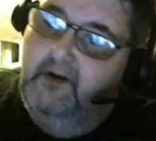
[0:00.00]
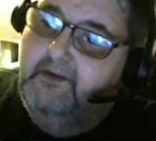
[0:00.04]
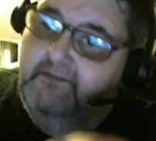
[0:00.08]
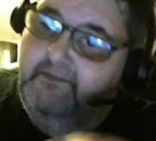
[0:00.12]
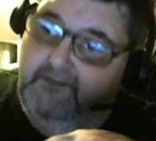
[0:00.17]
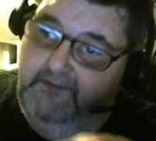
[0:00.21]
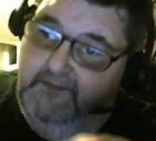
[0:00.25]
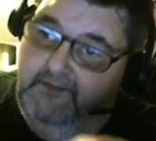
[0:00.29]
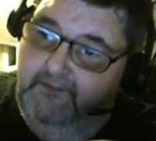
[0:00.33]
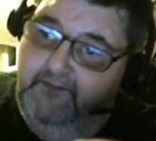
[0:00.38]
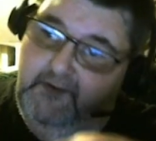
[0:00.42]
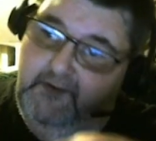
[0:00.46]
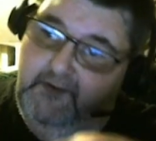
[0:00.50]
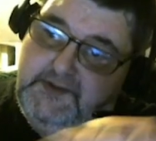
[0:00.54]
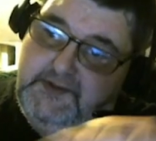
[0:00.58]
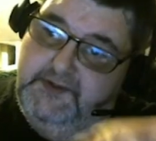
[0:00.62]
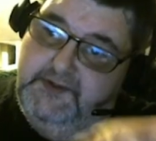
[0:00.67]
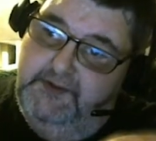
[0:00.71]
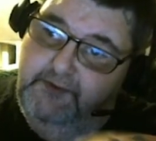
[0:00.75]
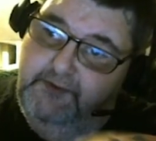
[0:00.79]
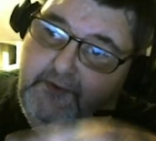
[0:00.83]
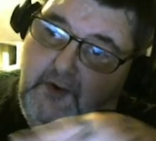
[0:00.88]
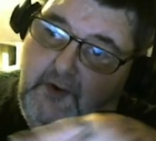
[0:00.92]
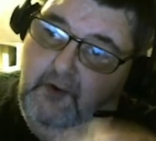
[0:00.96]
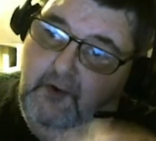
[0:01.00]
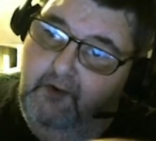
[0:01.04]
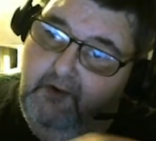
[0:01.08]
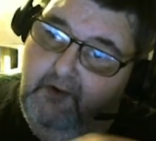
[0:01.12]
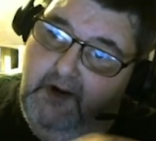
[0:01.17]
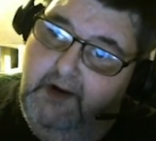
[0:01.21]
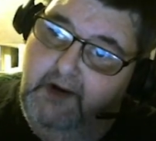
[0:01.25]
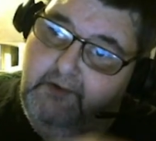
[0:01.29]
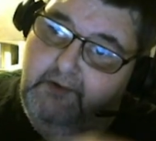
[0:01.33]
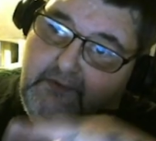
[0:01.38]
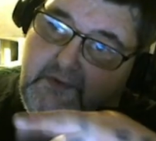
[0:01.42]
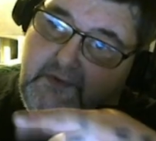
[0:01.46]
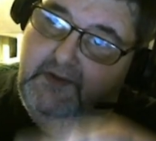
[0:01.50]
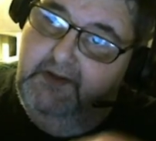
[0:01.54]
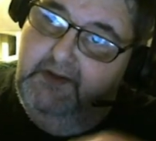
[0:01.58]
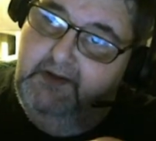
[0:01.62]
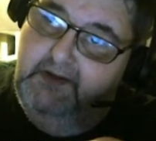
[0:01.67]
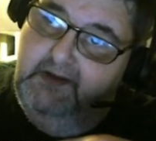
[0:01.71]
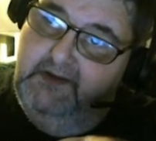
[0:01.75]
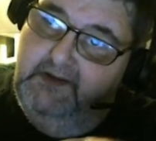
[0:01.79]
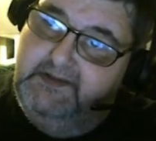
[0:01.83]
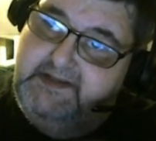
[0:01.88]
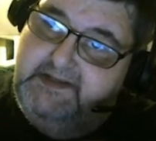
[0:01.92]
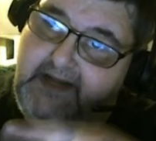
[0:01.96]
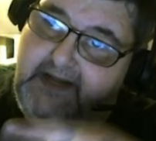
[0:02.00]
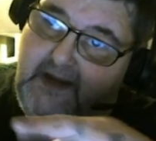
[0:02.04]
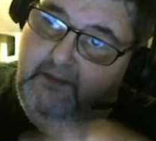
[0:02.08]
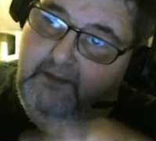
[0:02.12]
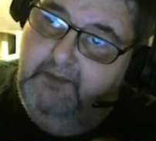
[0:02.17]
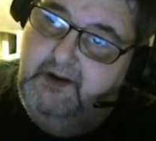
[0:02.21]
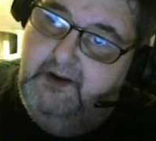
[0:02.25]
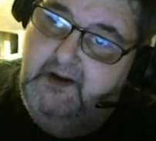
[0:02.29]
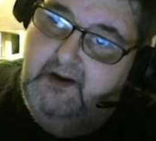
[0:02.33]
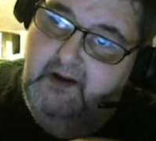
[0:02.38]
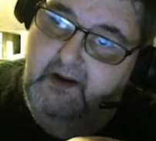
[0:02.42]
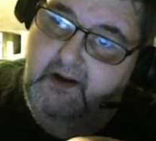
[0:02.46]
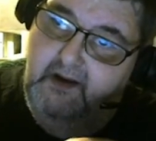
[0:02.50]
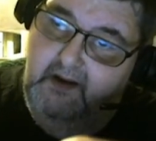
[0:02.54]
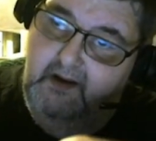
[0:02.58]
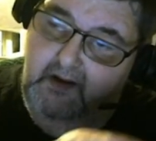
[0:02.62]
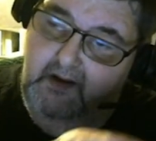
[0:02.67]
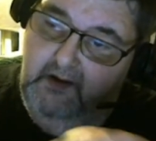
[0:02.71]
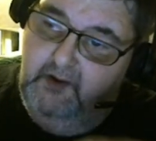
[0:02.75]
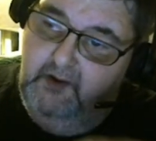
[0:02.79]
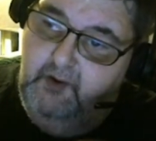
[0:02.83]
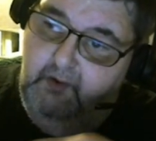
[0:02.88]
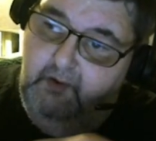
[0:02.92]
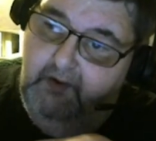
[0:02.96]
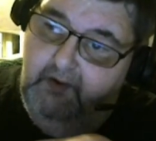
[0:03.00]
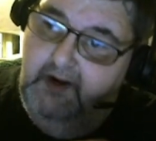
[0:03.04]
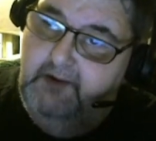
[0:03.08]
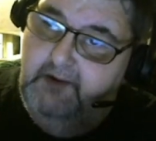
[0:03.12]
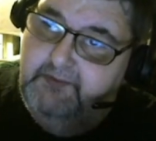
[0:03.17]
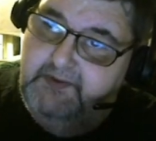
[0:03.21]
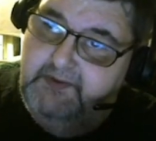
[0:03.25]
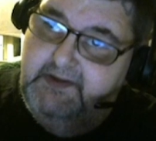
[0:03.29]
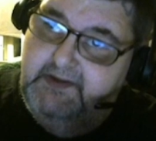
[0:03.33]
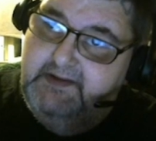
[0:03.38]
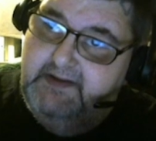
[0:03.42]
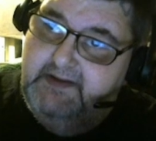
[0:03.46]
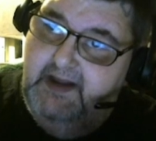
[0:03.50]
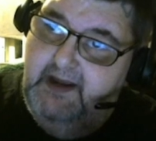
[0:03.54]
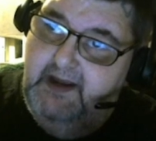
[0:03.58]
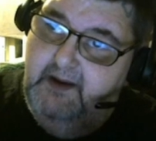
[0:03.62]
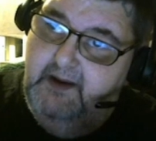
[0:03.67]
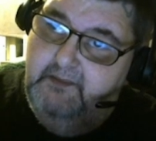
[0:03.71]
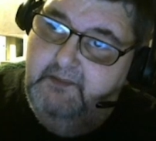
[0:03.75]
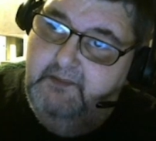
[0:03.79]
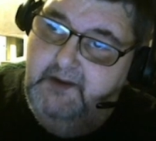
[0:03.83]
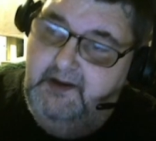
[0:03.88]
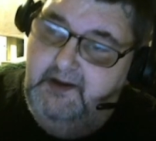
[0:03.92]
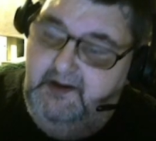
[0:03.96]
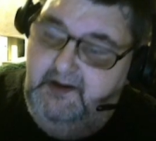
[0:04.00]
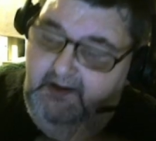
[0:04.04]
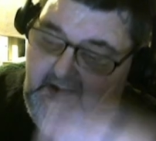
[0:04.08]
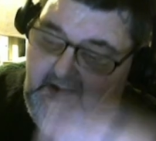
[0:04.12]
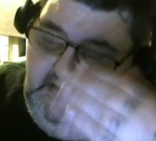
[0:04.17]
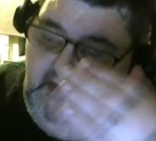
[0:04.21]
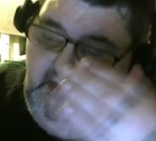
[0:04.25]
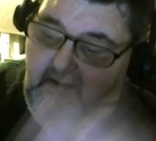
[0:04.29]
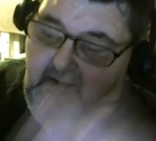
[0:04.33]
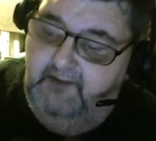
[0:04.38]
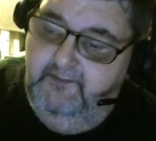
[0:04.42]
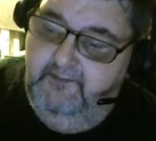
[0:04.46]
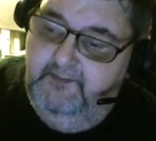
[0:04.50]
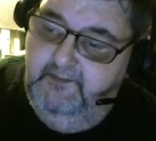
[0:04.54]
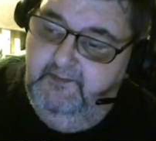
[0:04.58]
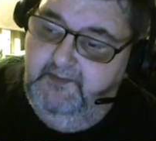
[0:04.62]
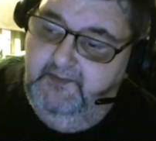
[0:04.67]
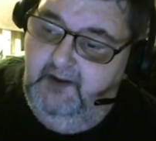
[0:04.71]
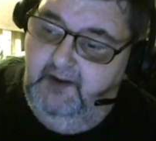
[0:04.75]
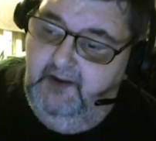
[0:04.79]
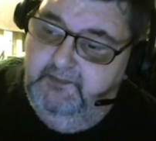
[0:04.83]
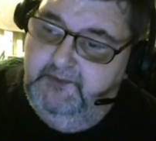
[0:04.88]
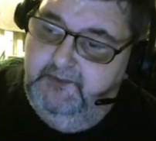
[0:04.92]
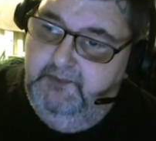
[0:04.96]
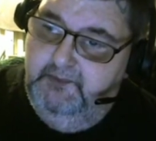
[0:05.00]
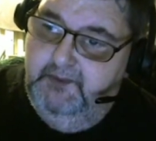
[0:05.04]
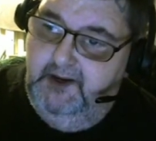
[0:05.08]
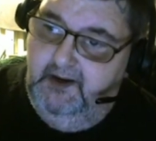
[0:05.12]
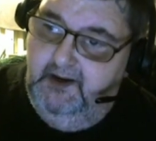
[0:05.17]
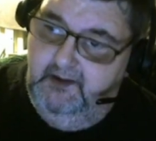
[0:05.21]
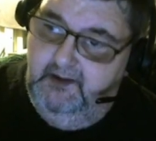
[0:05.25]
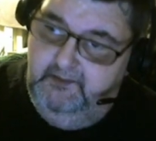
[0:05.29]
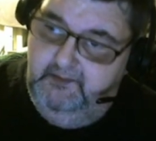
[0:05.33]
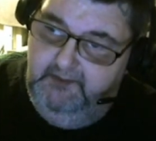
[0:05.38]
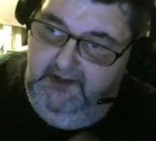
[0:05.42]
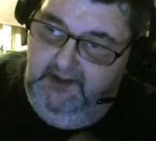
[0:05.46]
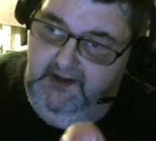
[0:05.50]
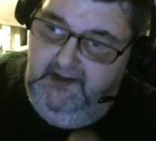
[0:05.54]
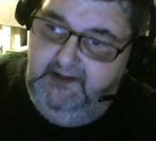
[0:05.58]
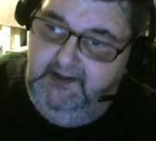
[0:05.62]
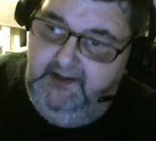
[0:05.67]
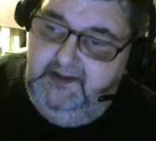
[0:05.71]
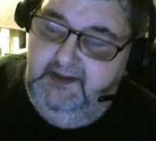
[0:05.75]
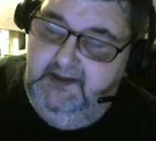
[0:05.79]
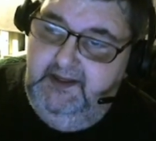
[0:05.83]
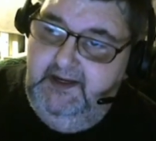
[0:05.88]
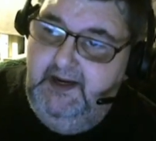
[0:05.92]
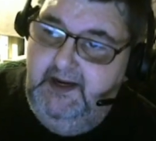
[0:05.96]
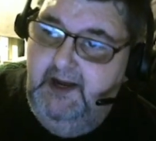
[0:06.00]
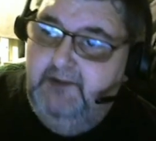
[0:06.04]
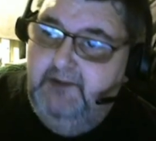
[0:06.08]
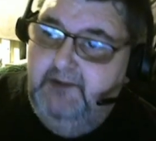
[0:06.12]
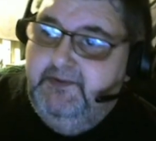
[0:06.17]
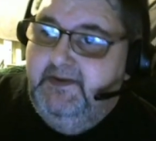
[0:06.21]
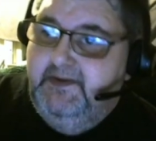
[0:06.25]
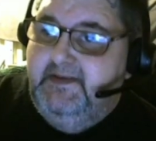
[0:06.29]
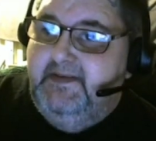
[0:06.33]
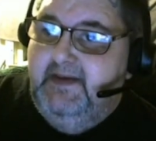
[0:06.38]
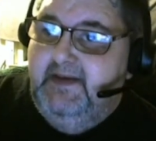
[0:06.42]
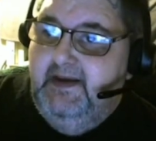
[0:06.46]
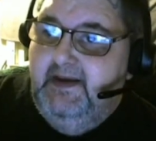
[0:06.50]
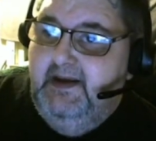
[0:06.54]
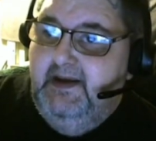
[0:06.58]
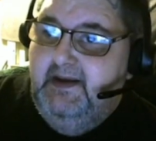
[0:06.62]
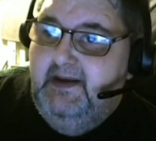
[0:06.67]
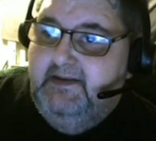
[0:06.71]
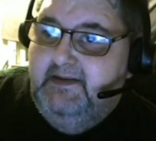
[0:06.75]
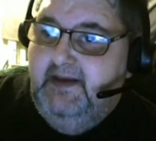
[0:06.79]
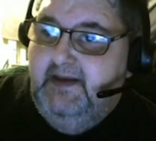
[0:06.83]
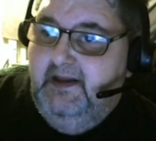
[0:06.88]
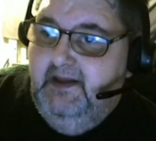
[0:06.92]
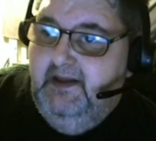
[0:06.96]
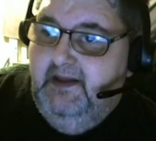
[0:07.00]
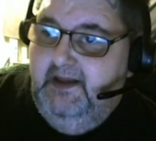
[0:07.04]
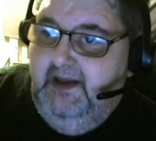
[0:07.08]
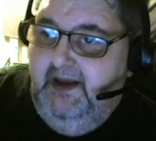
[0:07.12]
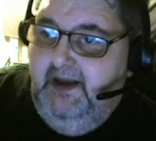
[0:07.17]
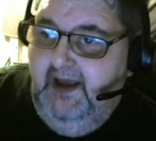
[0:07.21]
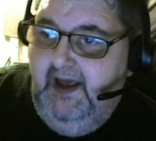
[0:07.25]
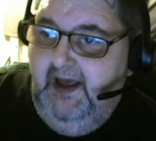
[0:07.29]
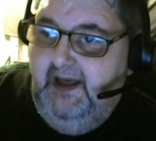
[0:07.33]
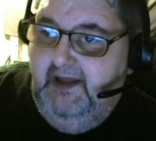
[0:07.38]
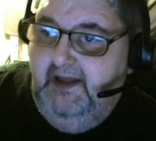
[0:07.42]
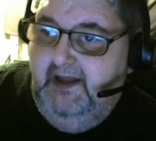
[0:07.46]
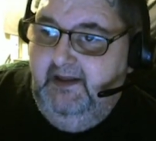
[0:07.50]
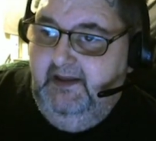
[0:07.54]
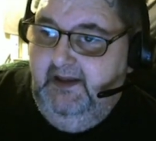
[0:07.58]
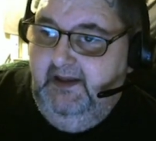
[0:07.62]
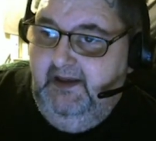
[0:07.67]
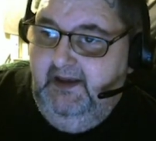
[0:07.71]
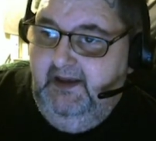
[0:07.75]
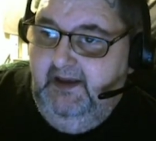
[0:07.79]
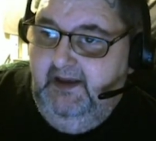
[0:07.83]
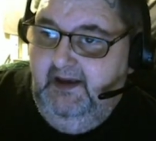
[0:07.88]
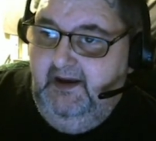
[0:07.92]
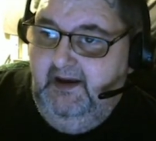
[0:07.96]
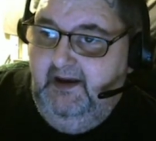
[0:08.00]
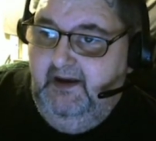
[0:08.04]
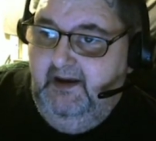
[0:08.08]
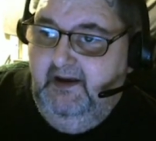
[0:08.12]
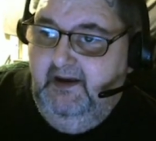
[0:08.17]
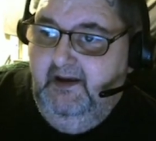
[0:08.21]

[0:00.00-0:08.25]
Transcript: First you core out the stem. Core out the stem, cut it from top to bottom, clean out the seeds and the I